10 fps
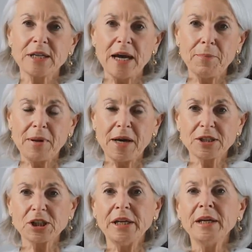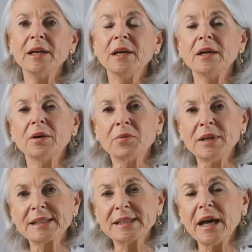partially
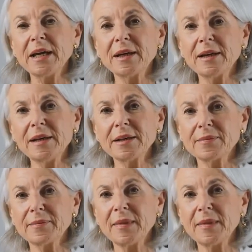recycled.